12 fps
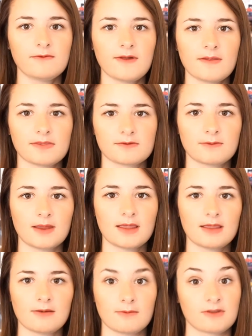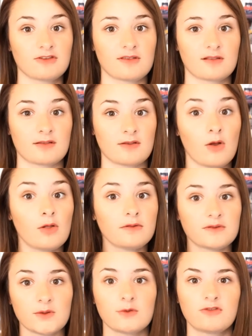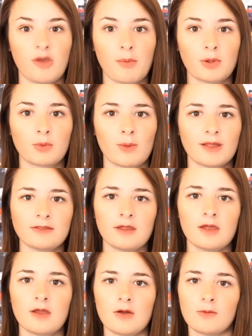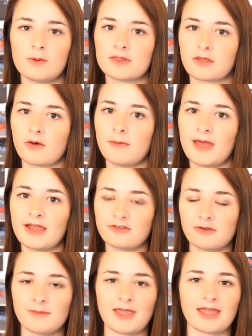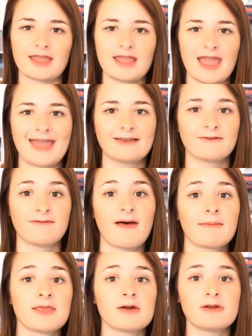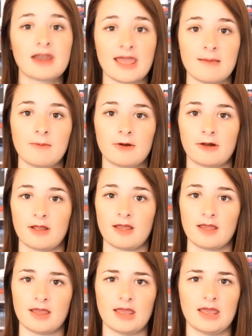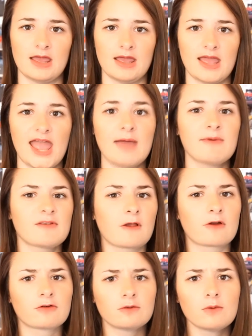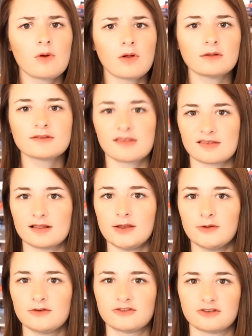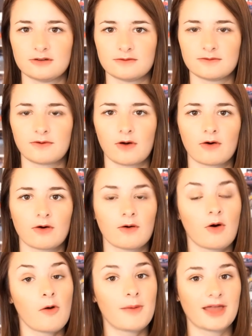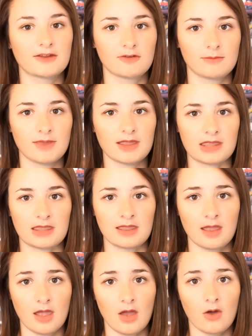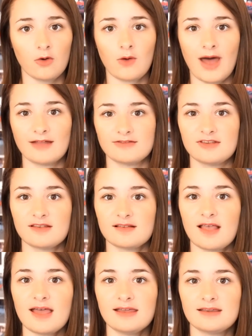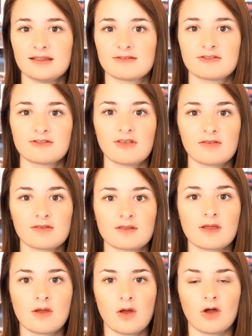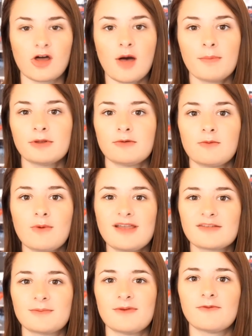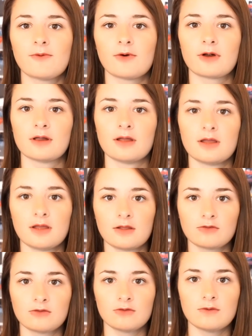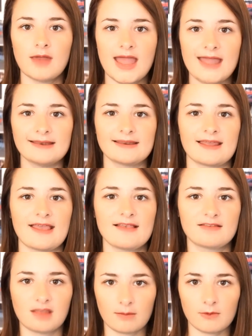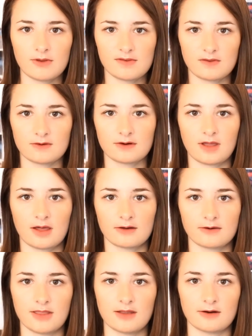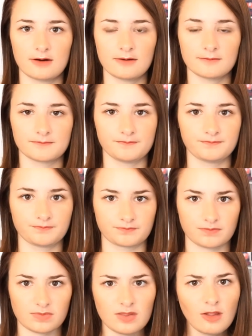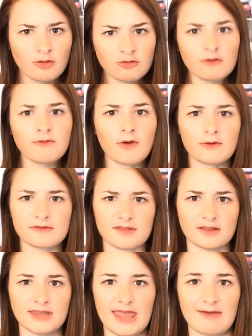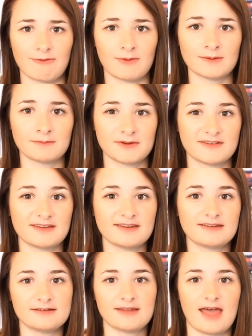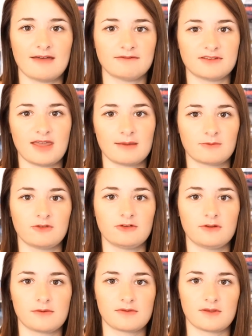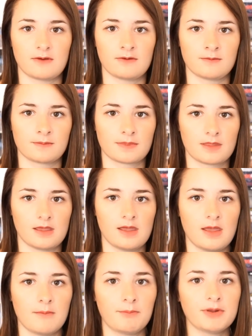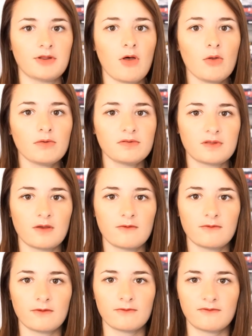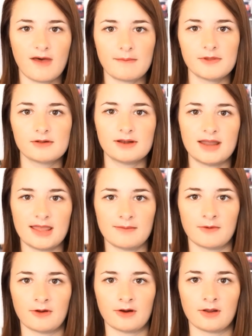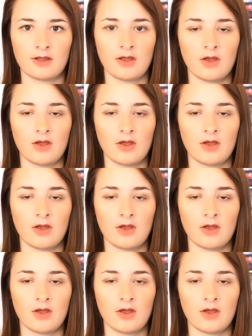the flop three, which is also double one, with Roberto Merhi and Fabio Leimer. It was a cruel disillusion for Roberto Merhi, who had decided just a couple of weeks before to end his double-zero career to focus on F one, but he did not have time to do so. But also for Fabio Leimer,